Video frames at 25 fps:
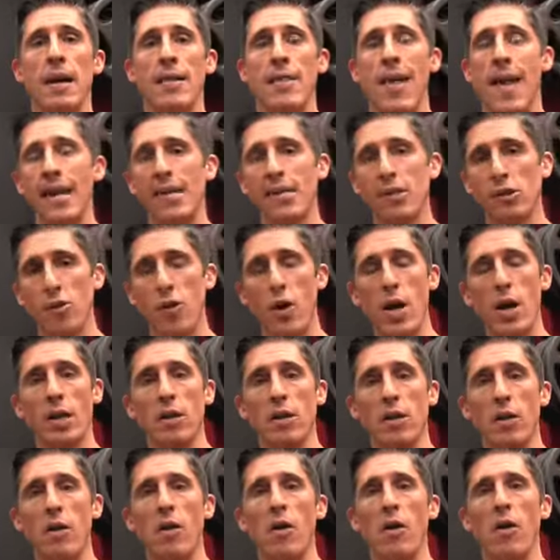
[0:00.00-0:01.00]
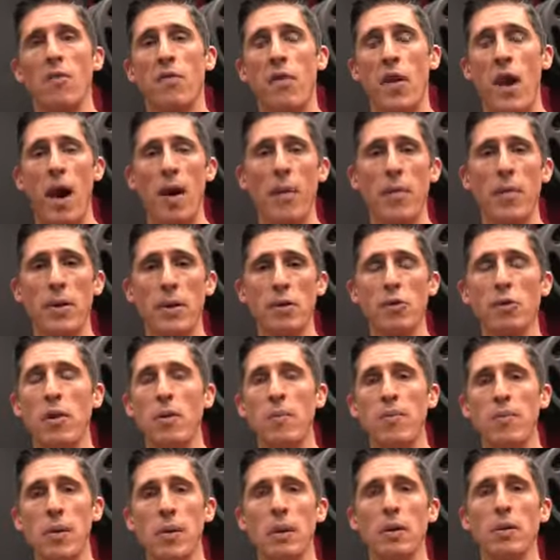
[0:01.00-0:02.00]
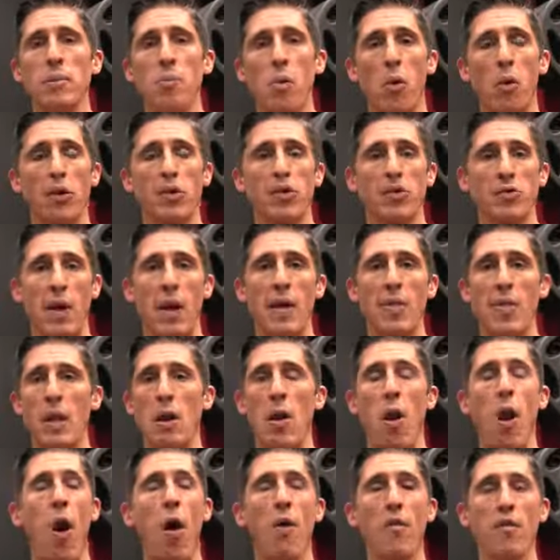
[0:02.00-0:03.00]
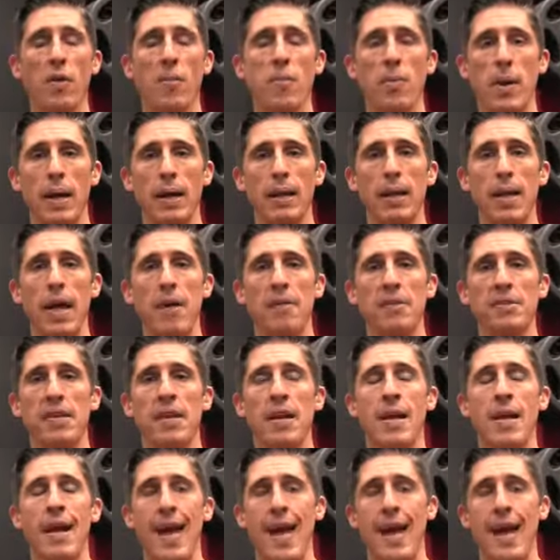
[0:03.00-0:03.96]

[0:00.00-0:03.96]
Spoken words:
that is critical for helping you to build more strength in all of your big lifts.